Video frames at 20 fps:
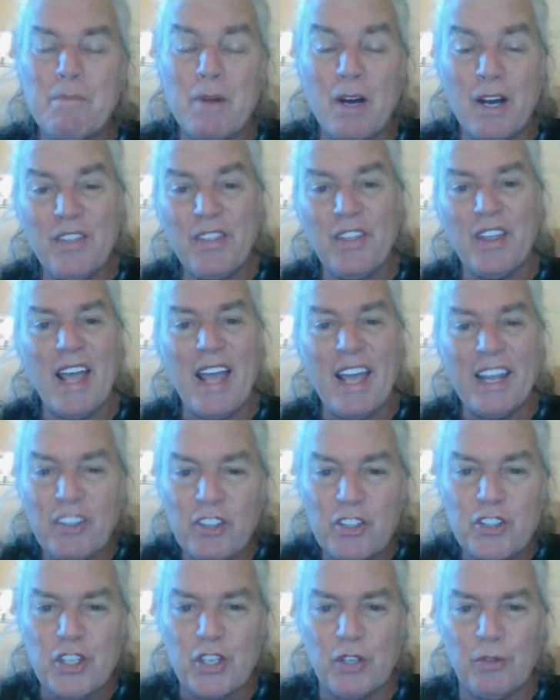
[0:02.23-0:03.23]
month
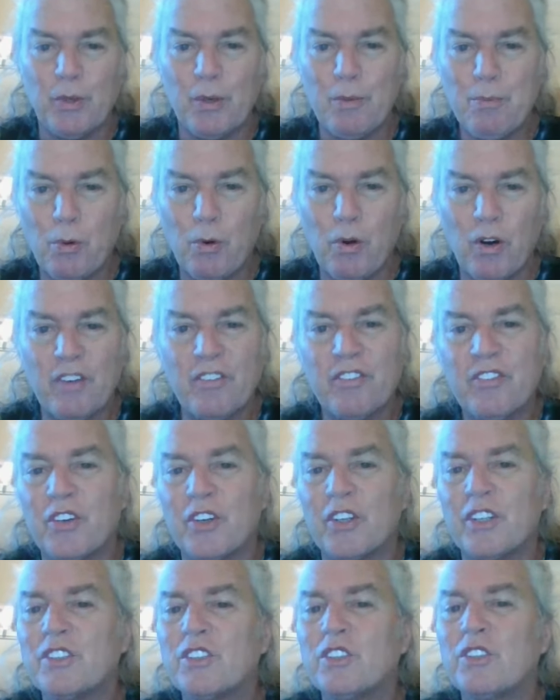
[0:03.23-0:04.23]
energy report
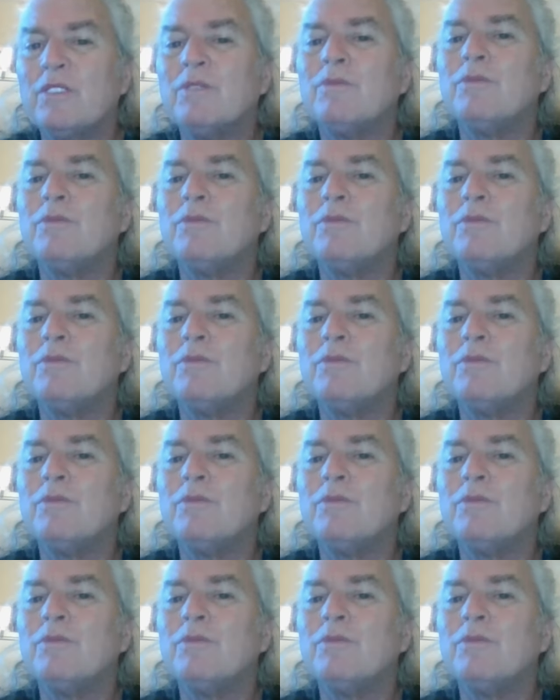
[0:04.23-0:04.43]
for